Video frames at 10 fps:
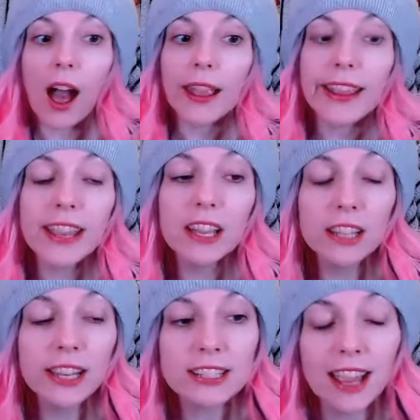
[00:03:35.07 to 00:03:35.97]

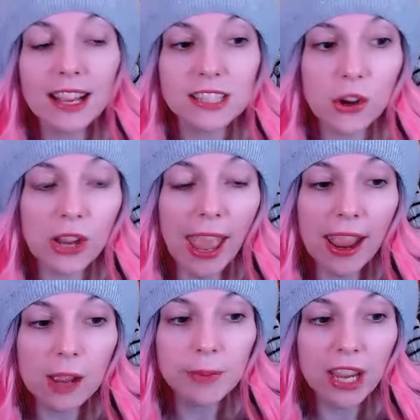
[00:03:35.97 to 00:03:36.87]
Eagly attacks their
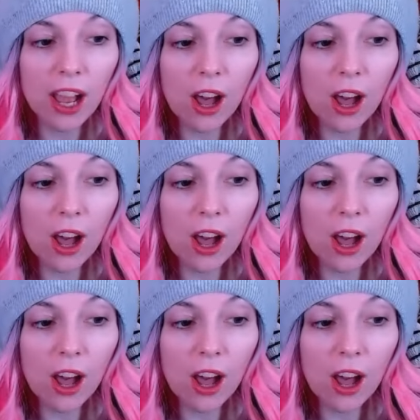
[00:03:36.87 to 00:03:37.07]
cameo?